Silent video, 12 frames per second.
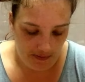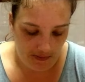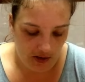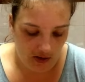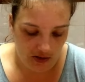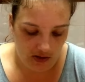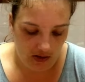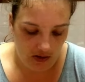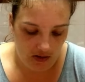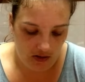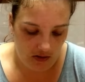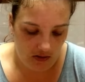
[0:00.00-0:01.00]
Those
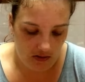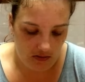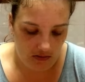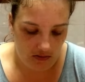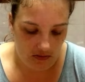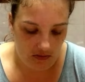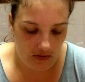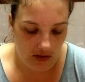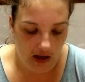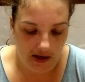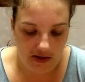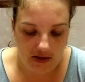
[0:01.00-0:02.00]
are
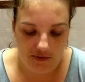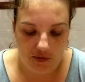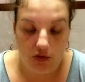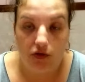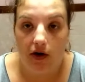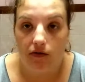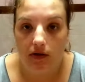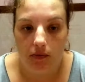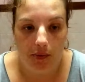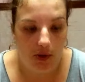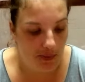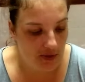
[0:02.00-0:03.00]
nice for travel
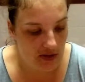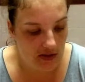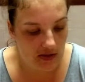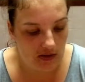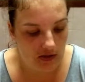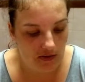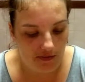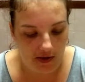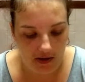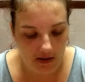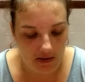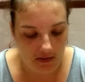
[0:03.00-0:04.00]
purposes. If
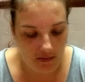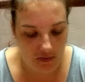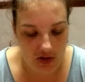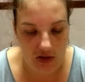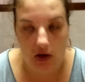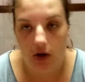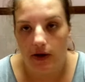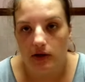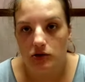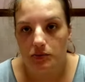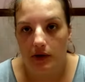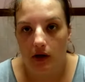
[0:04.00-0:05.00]
I'm just going
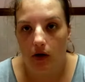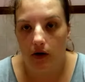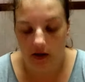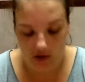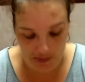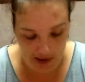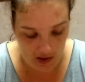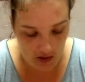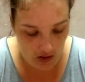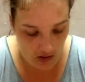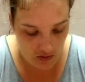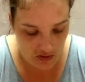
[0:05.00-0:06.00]
to
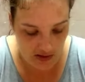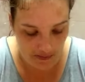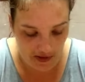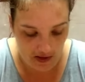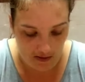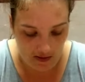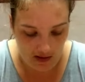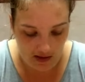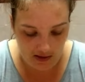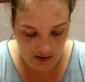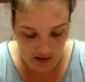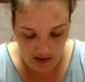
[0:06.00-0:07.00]
Bangkok or something, then
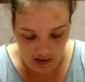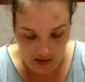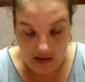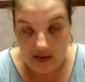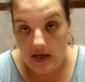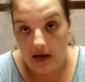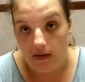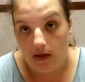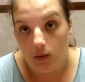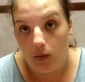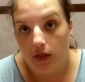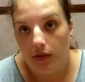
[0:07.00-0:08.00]
I take
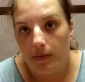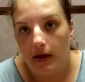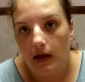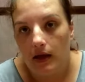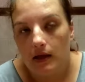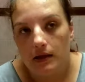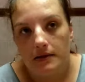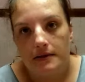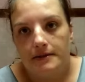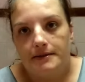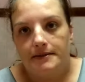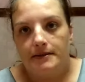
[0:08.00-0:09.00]
that with me.
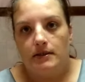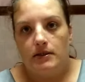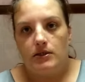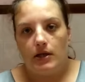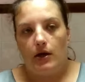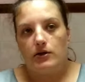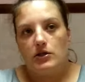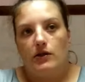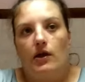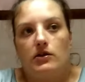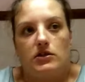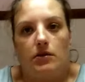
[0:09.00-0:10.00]
So yeah, so
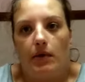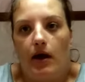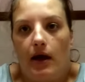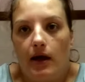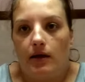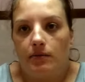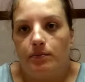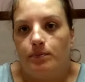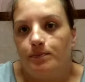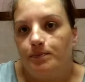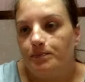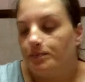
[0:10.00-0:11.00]
those are my
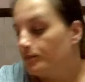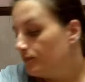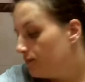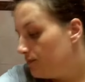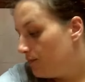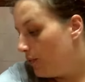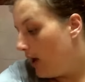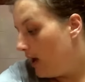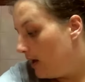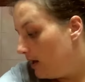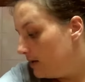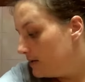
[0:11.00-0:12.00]

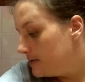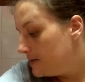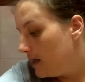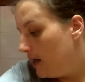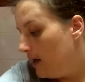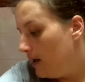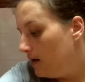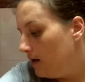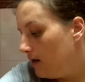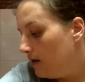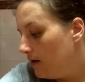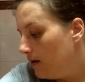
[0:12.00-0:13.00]
palettes,
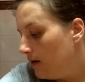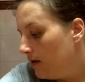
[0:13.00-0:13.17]
and